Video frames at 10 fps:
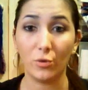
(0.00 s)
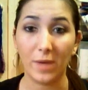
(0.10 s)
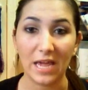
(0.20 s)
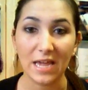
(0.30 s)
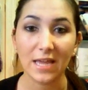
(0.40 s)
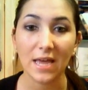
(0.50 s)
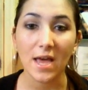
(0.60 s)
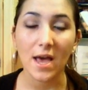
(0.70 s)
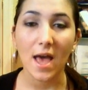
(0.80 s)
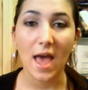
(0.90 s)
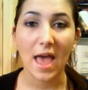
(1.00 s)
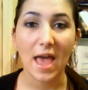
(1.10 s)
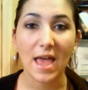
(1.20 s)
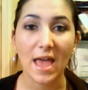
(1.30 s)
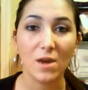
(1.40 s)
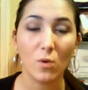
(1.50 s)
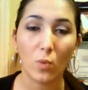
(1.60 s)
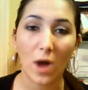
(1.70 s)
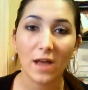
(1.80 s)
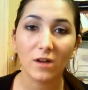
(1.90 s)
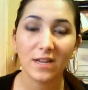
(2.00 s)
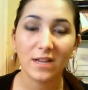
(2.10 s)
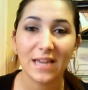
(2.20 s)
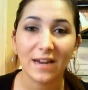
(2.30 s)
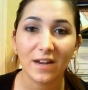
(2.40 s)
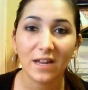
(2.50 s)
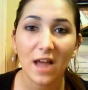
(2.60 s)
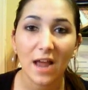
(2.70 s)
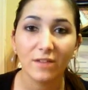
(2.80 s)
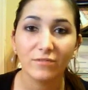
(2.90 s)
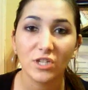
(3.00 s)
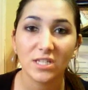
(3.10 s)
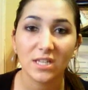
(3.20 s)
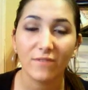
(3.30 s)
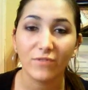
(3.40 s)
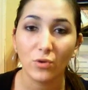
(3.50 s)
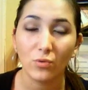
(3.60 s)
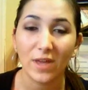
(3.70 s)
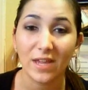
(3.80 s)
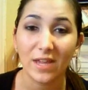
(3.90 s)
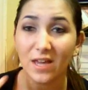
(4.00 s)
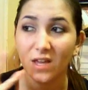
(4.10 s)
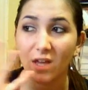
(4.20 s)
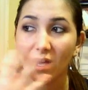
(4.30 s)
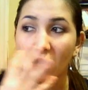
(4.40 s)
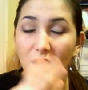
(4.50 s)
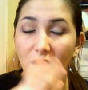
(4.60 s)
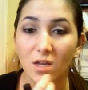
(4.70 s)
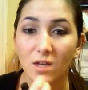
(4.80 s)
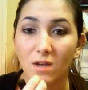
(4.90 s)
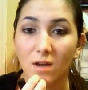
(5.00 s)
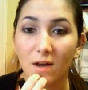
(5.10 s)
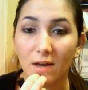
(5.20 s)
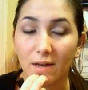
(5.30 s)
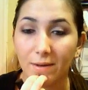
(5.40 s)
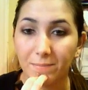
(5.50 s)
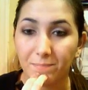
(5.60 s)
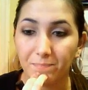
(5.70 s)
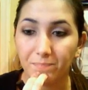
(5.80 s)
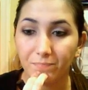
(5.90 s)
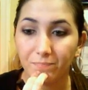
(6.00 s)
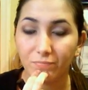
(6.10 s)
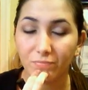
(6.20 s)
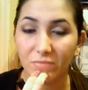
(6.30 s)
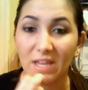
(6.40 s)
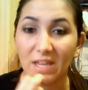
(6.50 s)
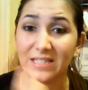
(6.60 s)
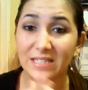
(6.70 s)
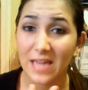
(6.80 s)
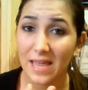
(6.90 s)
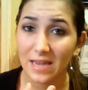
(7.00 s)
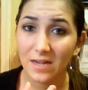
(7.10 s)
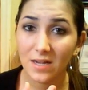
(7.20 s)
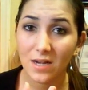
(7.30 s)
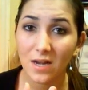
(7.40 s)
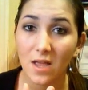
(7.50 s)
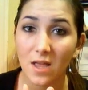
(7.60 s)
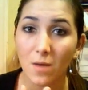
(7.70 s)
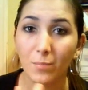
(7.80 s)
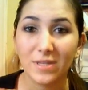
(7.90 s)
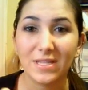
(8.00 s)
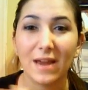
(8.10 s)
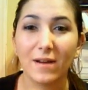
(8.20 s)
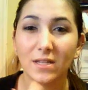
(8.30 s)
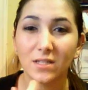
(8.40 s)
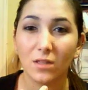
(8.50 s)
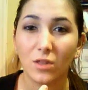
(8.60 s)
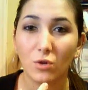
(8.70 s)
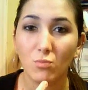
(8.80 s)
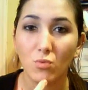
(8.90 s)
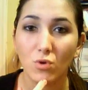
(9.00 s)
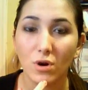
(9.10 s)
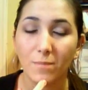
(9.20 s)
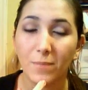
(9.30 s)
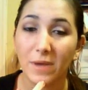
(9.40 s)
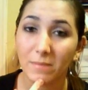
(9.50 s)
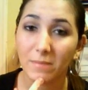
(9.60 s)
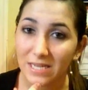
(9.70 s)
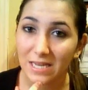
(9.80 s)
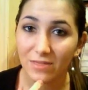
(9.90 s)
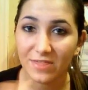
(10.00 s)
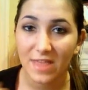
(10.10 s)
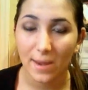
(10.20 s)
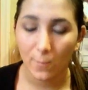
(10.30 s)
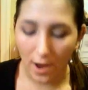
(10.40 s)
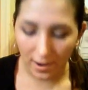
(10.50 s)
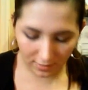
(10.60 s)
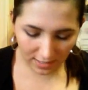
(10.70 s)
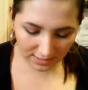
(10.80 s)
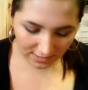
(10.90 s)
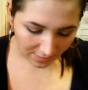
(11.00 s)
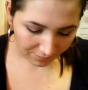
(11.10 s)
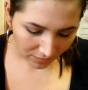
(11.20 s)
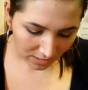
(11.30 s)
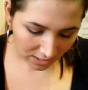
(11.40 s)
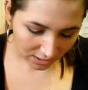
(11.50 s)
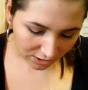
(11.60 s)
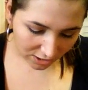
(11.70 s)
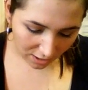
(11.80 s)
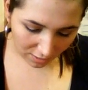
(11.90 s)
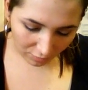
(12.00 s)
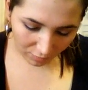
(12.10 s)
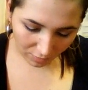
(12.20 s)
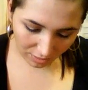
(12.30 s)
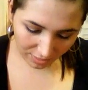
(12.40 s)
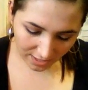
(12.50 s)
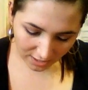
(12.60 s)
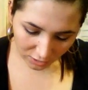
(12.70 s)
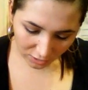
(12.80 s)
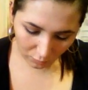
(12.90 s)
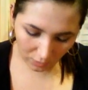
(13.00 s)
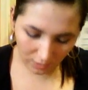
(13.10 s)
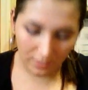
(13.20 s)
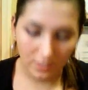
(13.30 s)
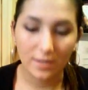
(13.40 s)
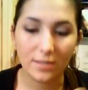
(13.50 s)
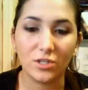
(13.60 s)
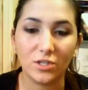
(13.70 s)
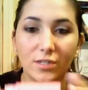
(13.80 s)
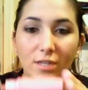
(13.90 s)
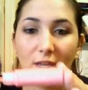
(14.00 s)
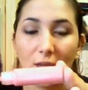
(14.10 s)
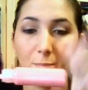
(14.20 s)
opaque, and Wild and Daring kind of just give you like a, um, like a tint, but Daring's a little more pigmented than Wild is. So this one is just like